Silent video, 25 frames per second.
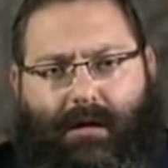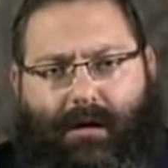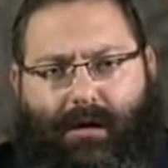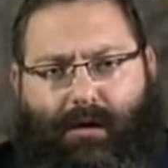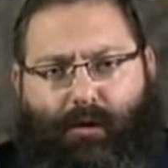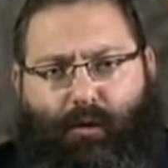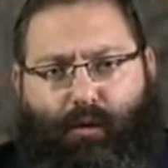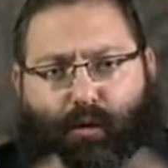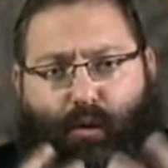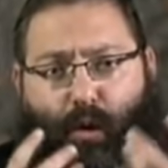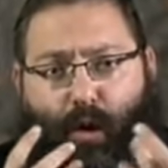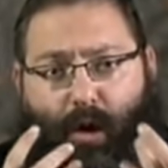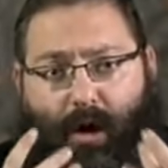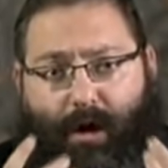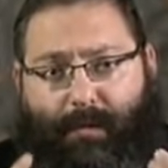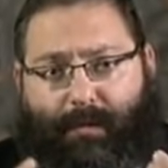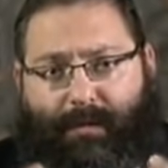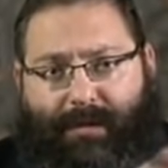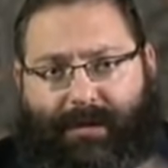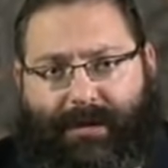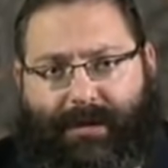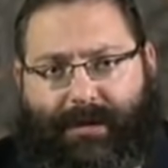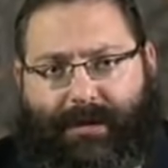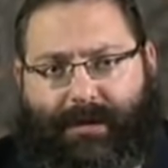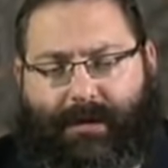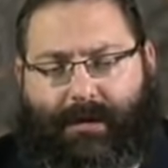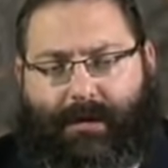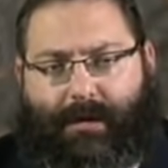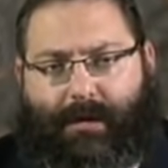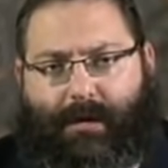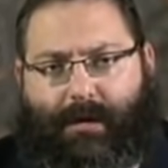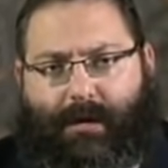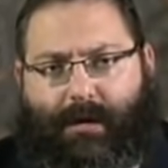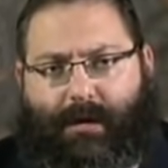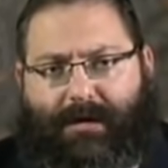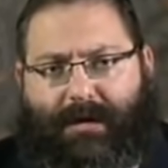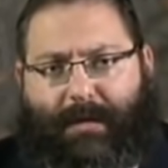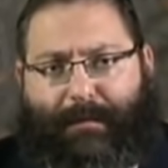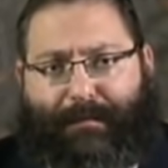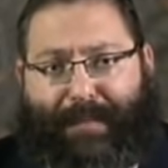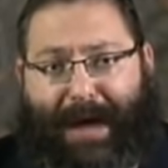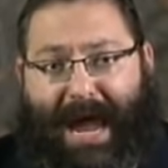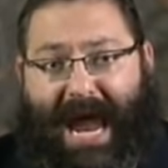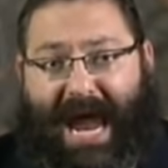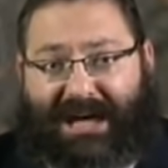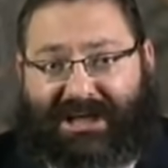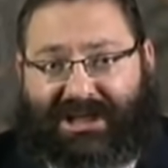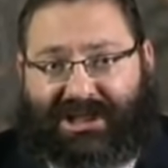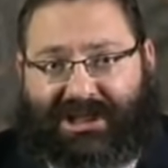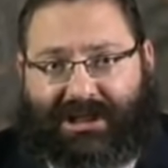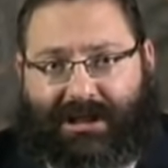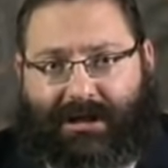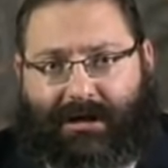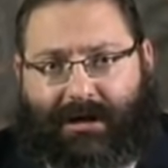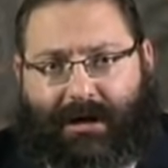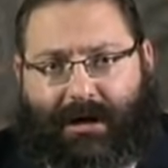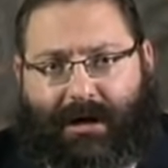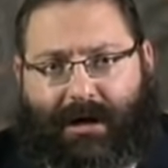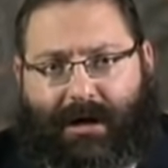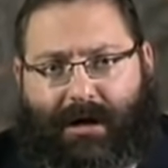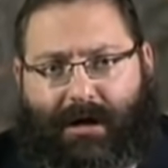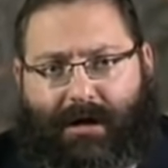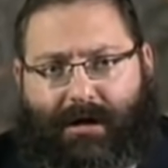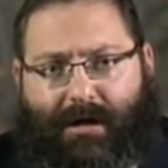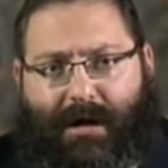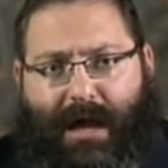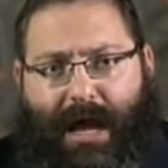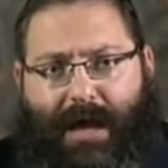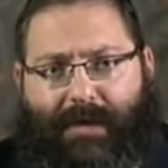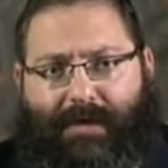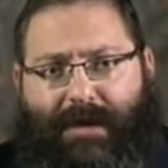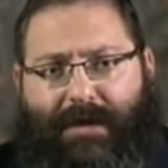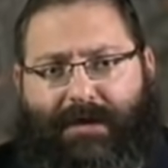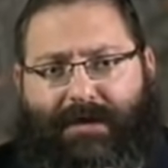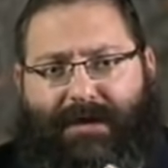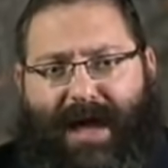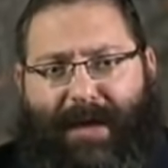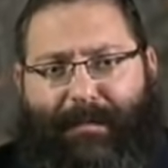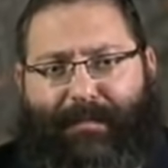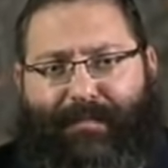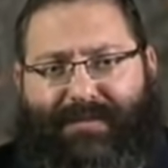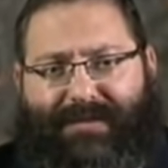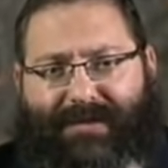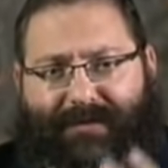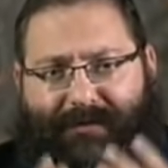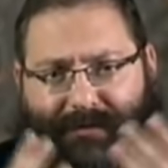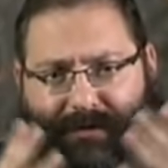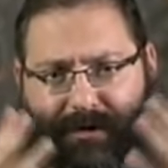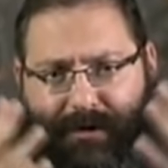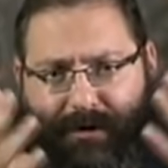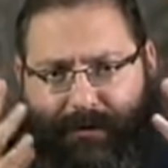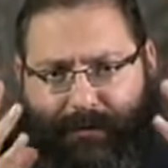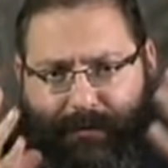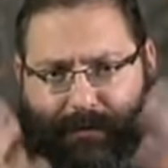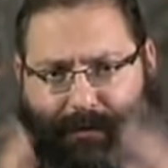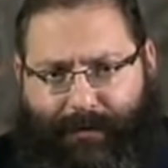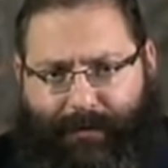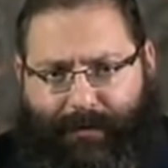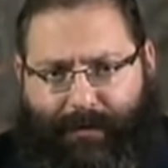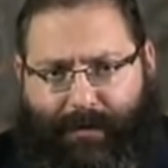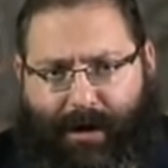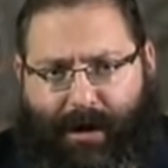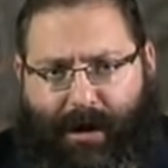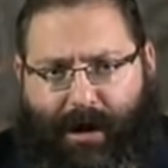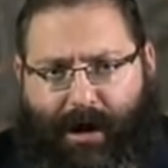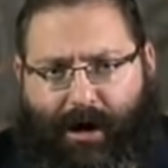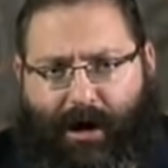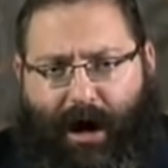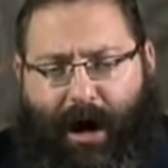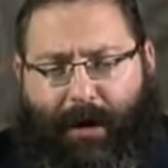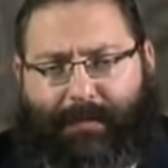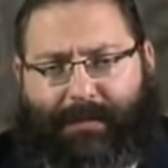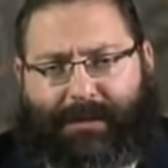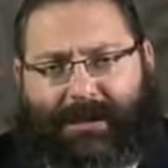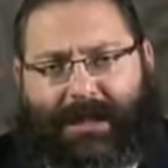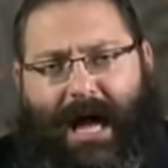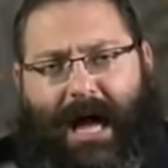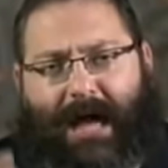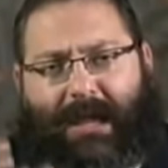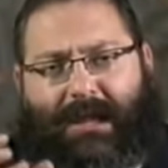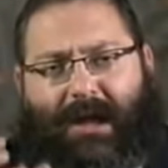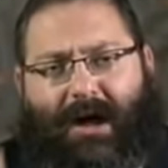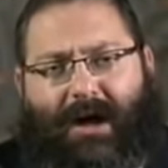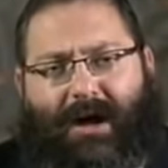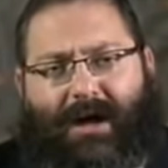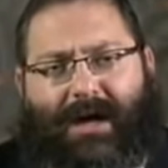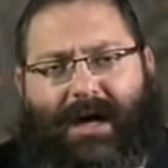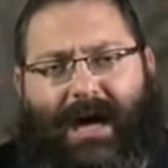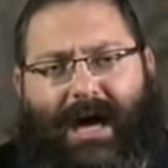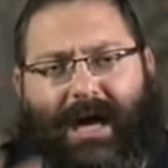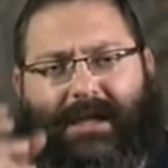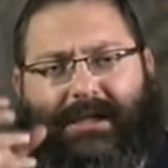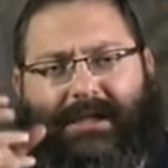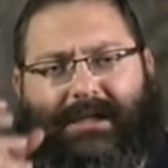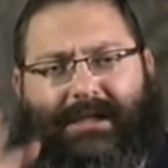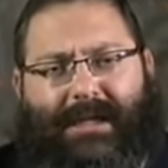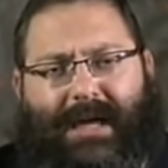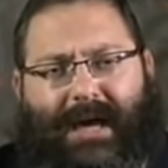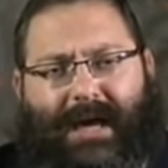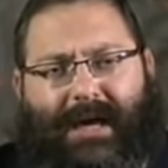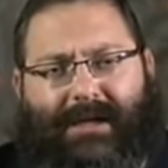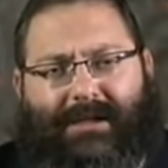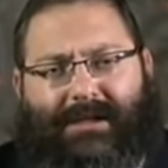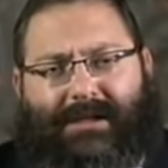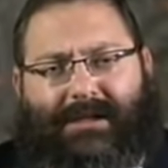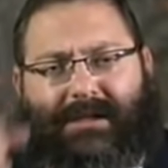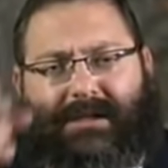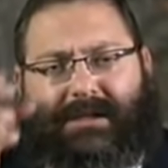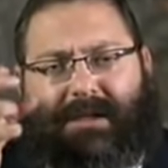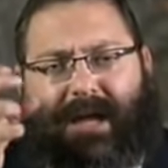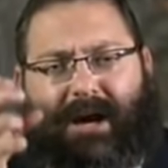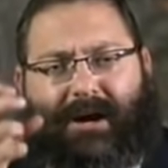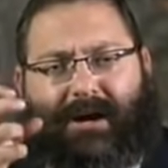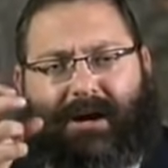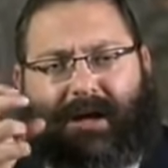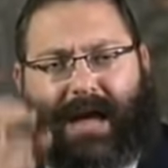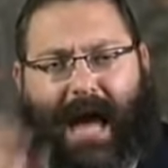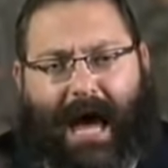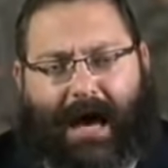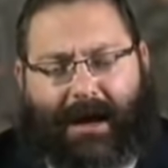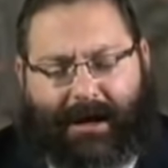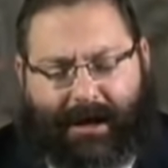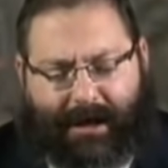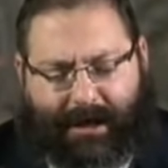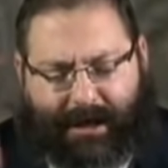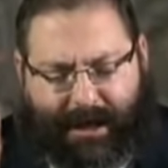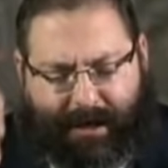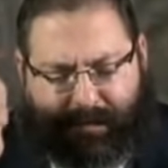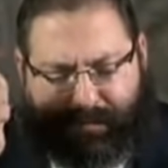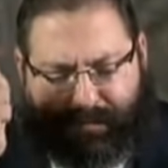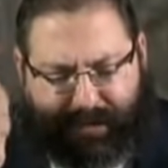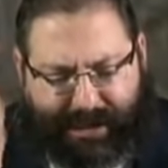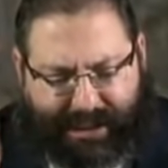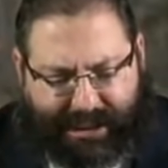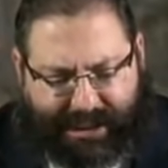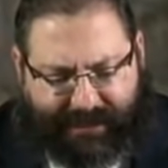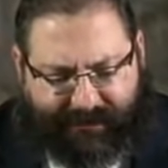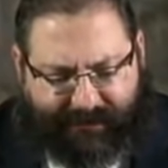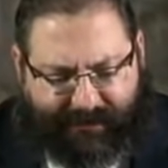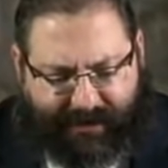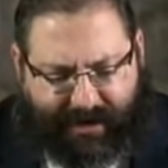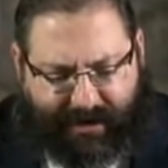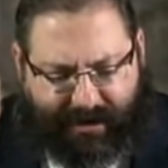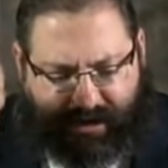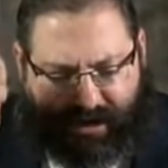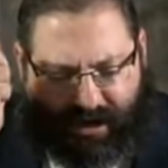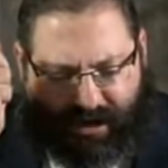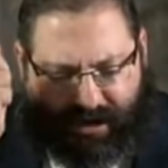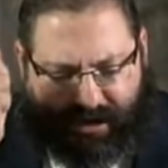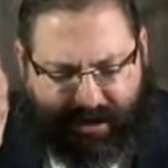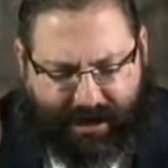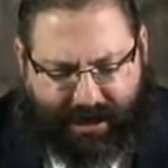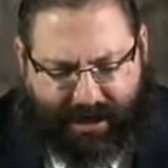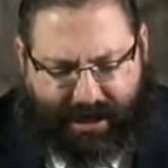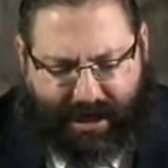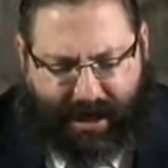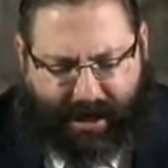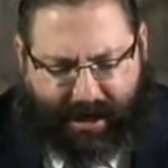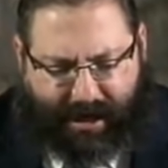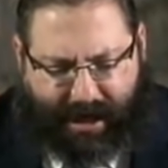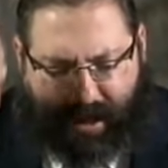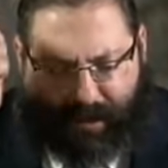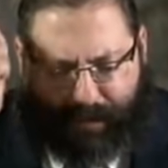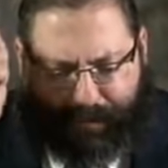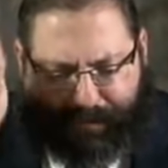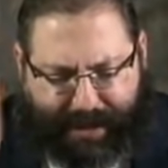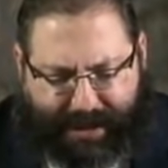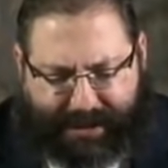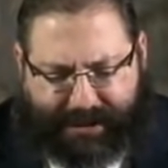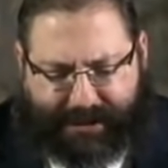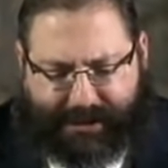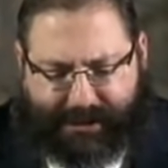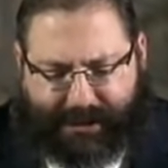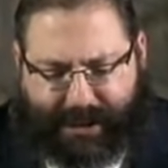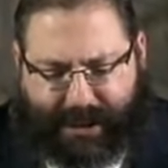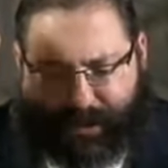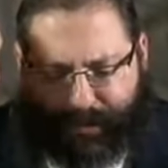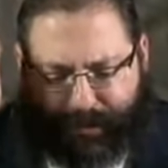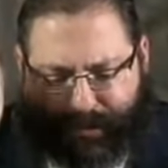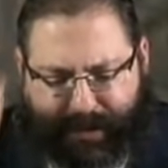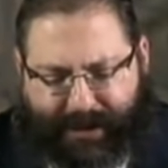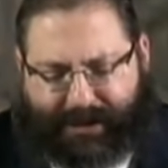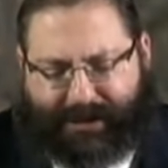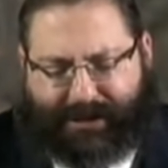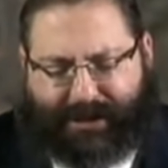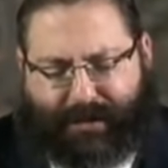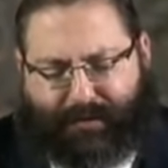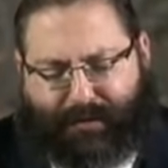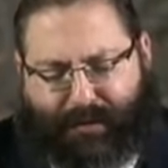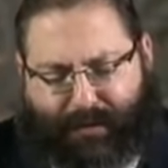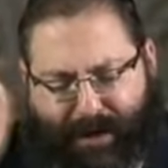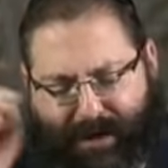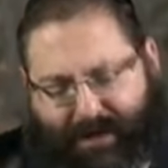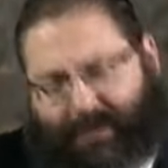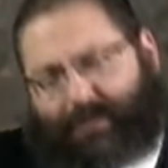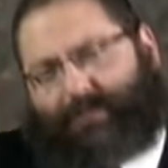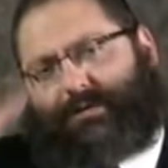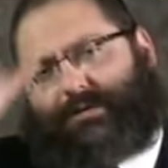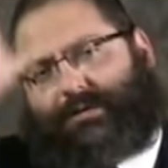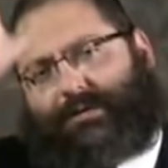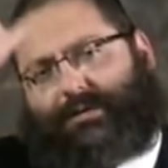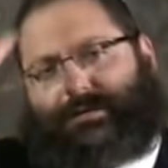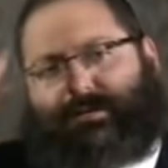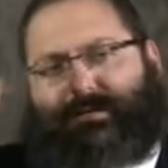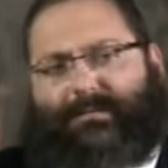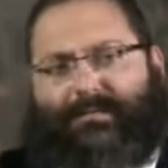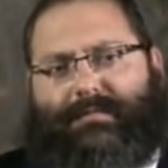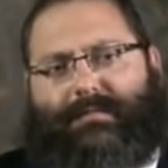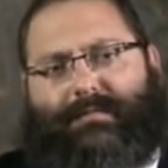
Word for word: the warmth, the passion, and the depth of Torah. Comes the halacha and says, Neir Hanukkah mitzvah lo niach al pesach beisim b'chutz.